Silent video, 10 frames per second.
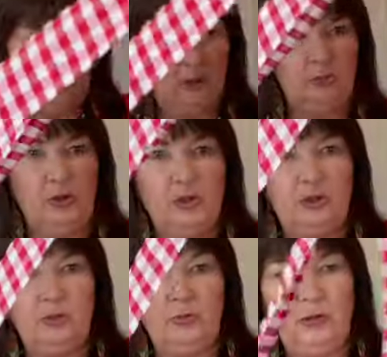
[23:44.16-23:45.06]
but
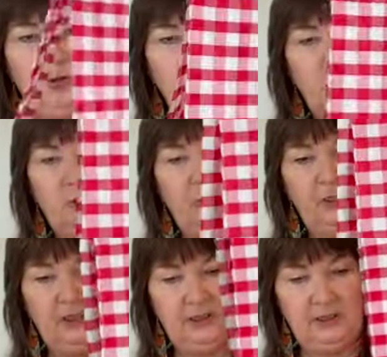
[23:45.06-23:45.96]
some usable
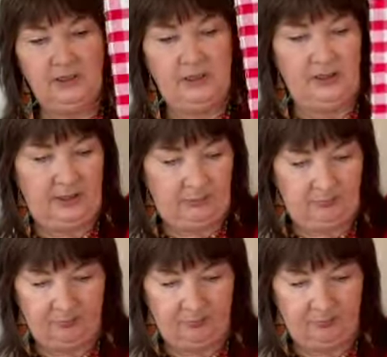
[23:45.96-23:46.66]
pieces in there.